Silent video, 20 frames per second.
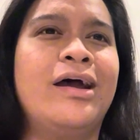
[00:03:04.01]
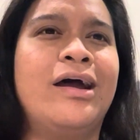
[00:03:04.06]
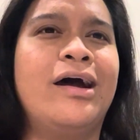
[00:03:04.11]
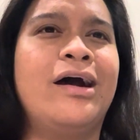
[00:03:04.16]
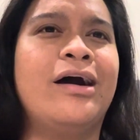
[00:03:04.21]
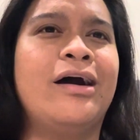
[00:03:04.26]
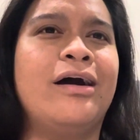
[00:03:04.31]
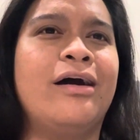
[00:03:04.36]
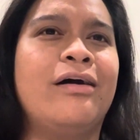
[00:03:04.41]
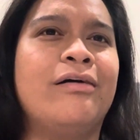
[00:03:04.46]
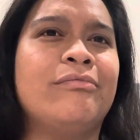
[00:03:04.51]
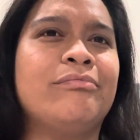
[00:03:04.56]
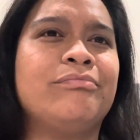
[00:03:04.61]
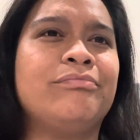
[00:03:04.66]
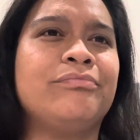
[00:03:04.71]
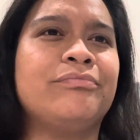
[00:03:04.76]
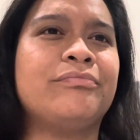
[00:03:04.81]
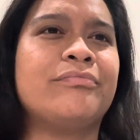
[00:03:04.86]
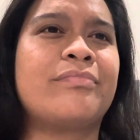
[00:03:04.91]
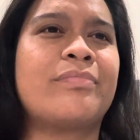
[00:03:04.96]
And
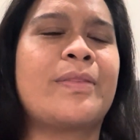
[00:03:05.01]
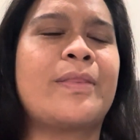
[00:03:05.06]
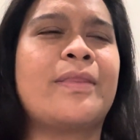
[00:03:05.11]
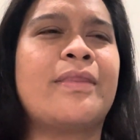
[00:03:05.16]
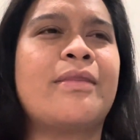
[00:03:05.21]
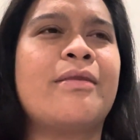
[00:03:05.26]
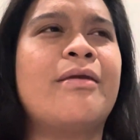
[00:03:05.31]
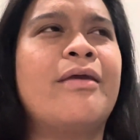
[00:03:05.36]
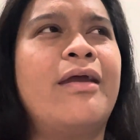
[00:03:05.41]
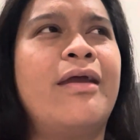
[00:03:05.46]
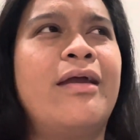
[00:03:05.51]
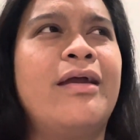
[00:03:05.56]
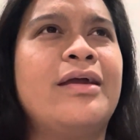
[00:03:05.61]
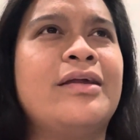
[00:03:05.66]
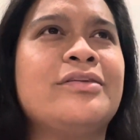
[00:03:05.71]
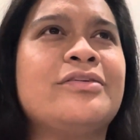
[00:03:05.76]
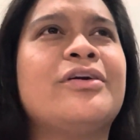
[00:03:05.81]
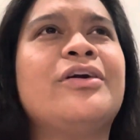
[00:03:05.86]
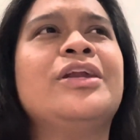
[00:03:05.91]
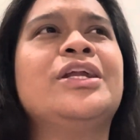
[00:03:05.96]

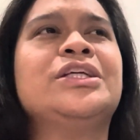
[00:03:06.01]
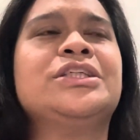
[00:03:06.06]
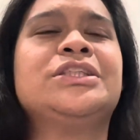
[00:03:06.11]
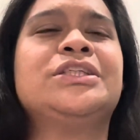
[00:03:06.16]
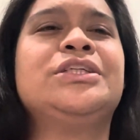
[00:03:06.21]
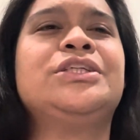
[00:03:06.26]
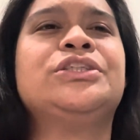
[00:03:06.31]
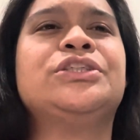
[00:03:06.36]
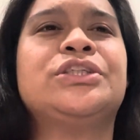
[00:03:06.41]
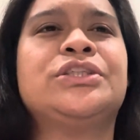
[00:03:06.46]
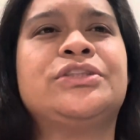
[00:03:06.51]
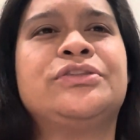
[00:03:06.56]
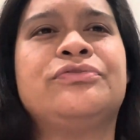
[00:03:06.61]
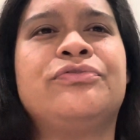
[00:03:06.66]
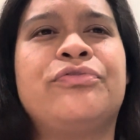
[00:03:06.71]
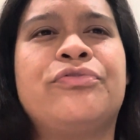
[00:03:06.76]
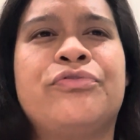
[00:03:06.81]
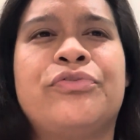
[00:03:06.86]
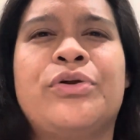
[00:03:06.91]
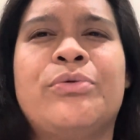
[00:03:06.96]
honestly, just
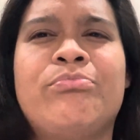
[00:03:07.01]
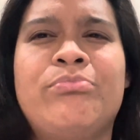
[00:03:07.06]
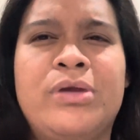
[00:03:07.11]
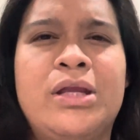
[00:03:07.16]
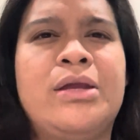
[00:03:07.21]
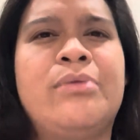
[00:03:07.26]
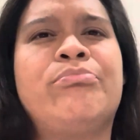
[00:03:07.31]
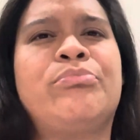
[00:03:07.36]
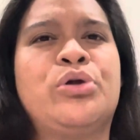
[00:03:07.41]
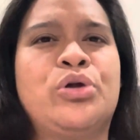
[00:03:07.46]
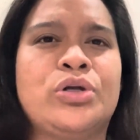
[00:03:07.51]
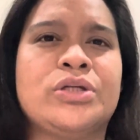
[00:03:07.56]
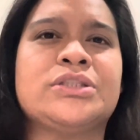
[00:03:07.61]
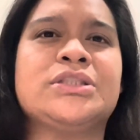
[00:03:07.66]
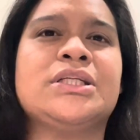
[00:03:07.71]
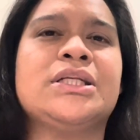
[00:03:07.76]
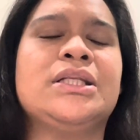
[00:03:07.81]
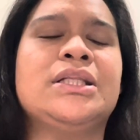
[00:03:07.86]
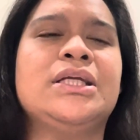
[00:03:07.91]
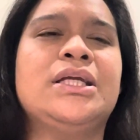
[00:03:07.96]
for me
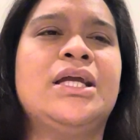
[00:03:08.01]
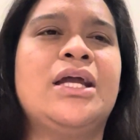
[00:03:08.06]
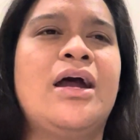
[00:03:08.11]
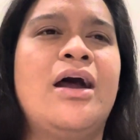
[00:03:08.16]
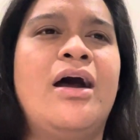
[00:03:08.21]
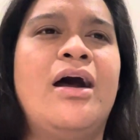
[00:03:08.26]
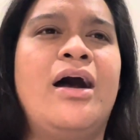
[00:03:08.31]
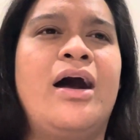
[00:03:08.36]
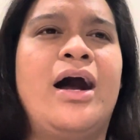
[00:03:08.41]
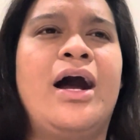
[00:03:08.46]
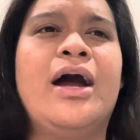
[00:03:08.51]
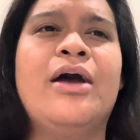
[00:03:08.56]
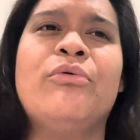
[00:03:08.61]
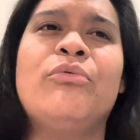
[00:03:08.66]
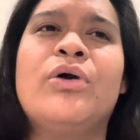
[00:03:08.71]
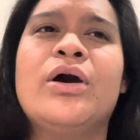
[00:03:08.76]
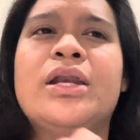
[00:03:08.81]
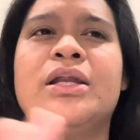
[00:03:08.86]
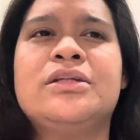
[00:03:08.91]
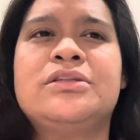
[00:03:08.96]
personally, I
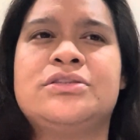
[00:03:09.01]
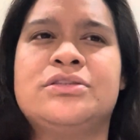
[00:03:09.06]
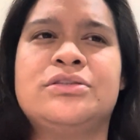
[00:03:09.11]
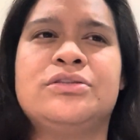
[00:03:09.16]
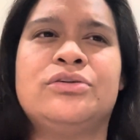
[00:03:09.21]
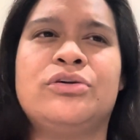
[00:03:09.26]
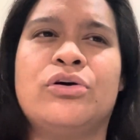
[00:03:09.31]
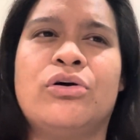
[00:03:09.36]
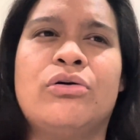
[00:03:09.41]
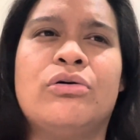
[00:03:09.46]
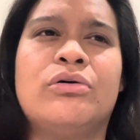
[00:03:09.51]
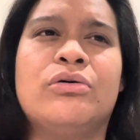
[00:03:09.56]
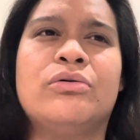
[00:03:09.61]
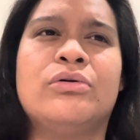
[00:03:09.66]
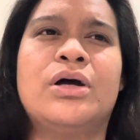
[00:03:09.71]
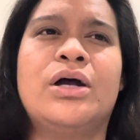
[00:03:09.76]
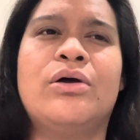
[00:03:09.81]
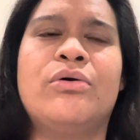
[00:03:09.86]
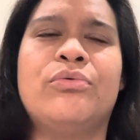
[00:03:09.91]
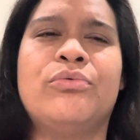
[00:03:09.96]
wanted to
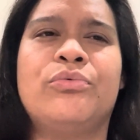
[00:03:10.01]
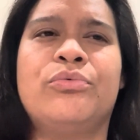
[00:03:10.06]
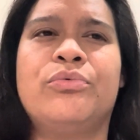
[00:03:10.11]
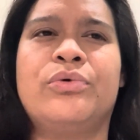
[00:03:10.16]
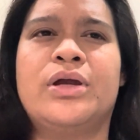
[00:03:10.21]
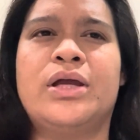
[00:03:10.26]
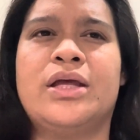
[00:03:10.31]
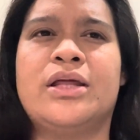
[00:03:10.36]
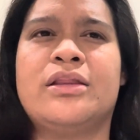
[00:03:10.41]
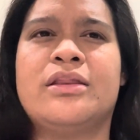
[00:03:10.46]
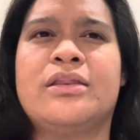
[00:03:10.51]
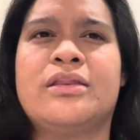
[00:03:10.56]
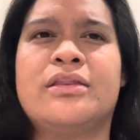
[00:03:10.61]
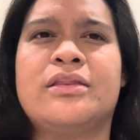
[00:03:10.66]
go with